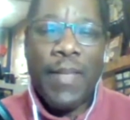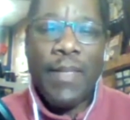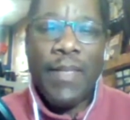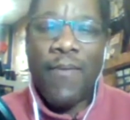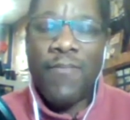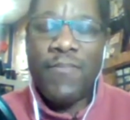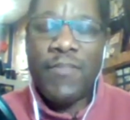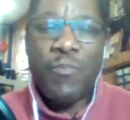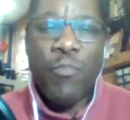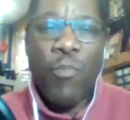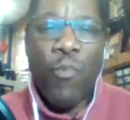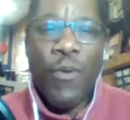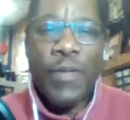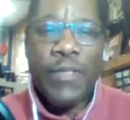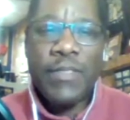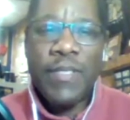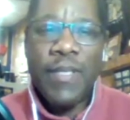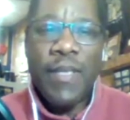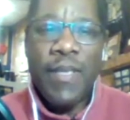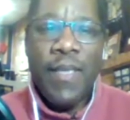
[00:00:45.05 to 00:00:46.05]
I loved
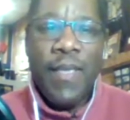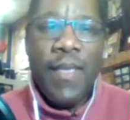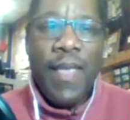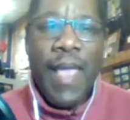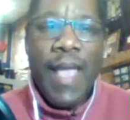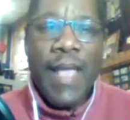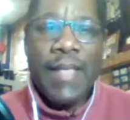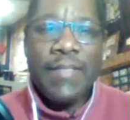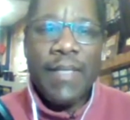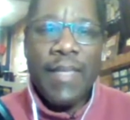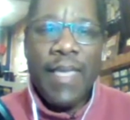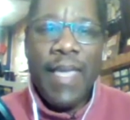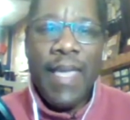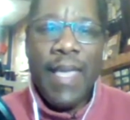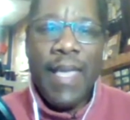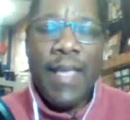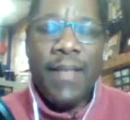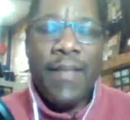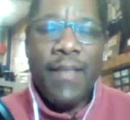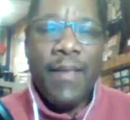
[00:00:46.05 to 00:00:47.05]
sports as a
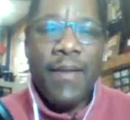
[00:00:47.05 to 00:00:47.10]
kid.